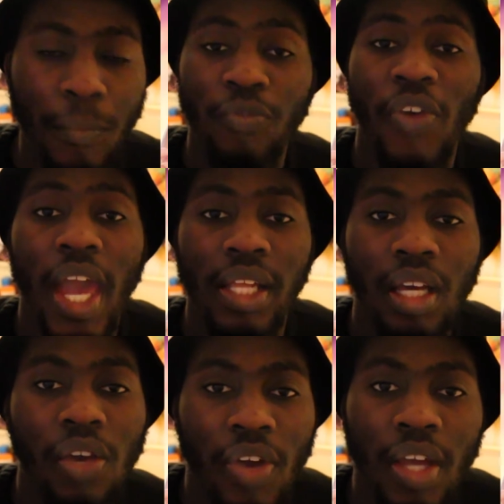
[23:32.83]
Fate
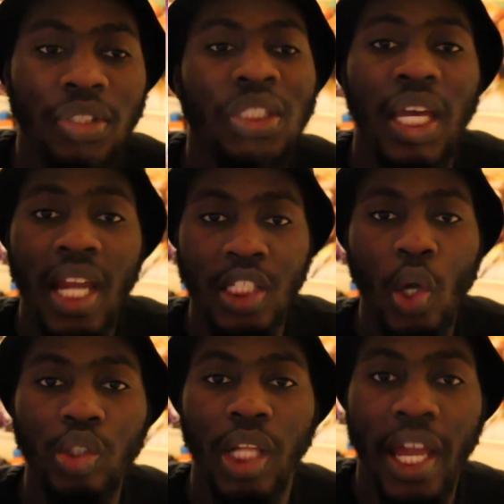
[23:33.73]
Stay Night. It's
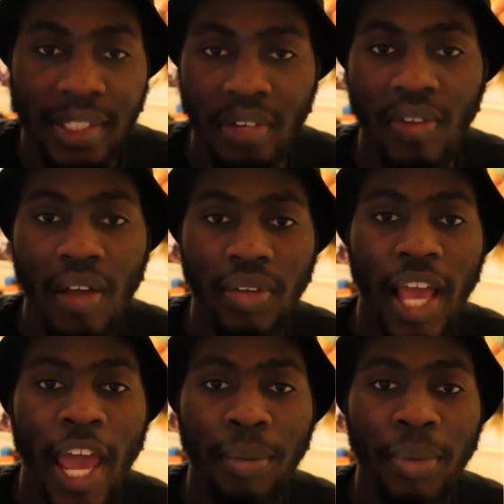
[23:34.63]
also like a
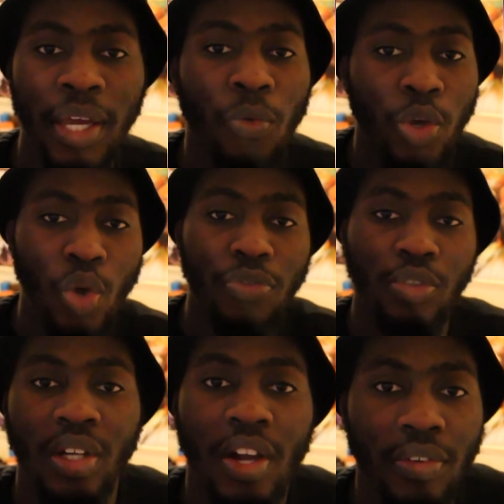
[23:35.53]
survival anime where you have
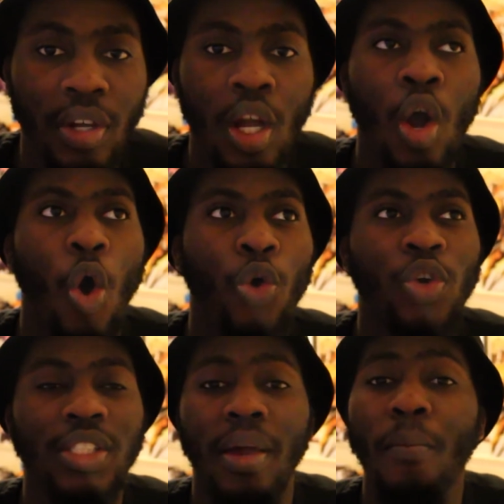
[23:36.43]
to survive, or you
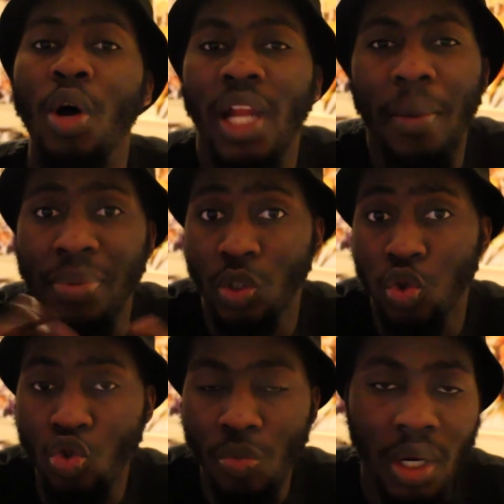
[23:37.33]
could say more like
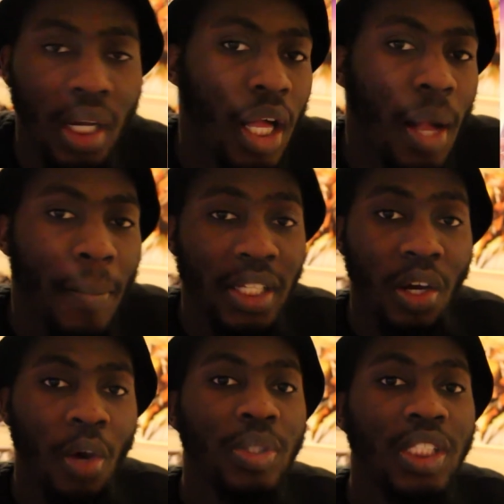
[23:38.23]
Betum. But the
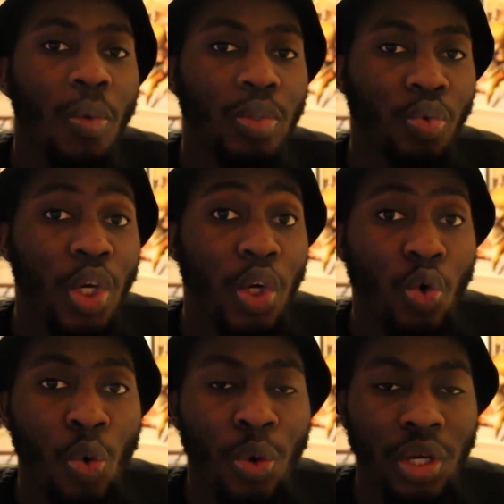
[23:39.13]
Darwin's Game was really
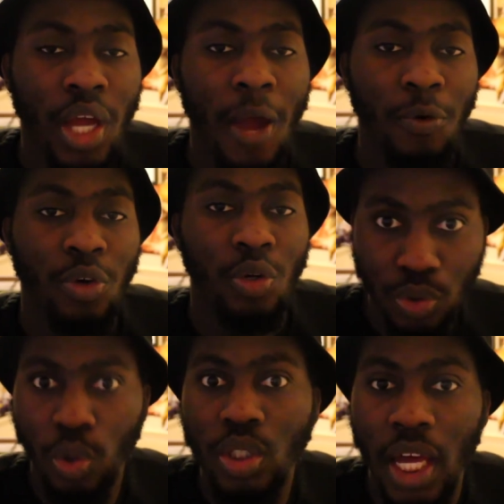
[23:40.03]
cool,
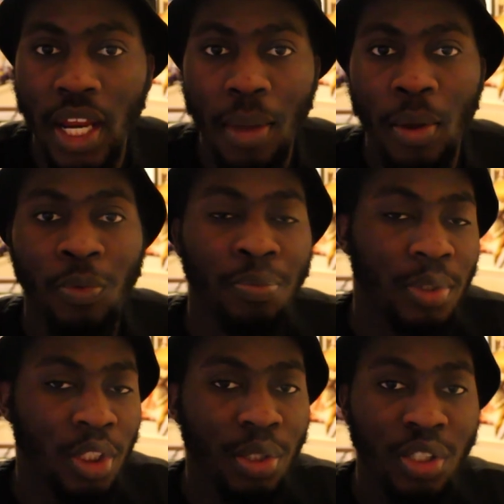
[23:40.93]
cool dynamic
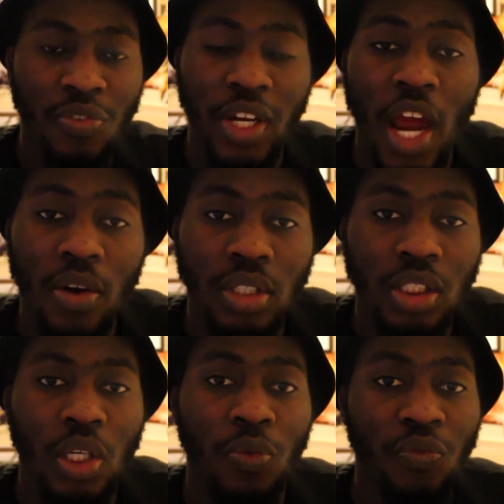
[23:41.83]
between different
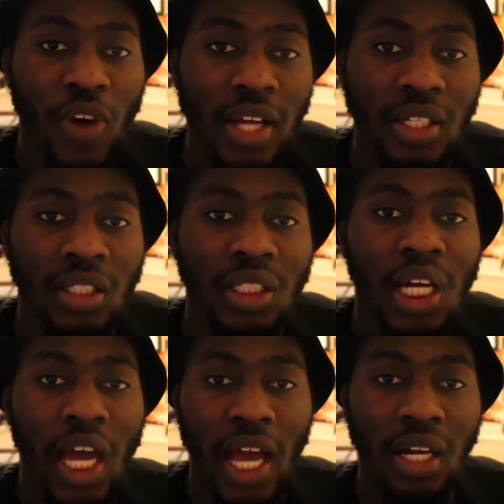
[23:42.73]
characters and fighting,
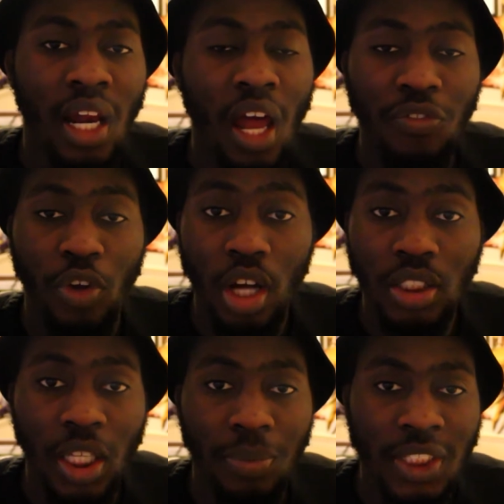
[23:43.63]
and I love the
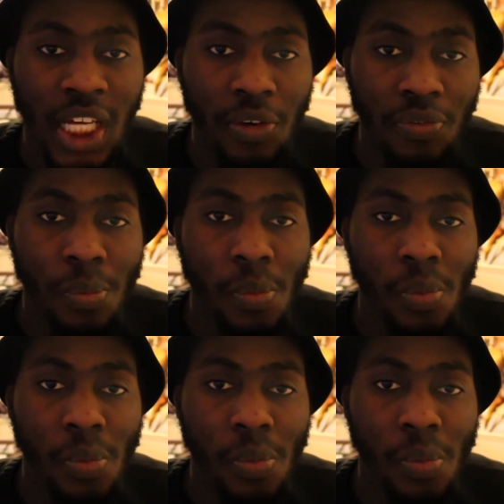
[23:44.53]
concept itself.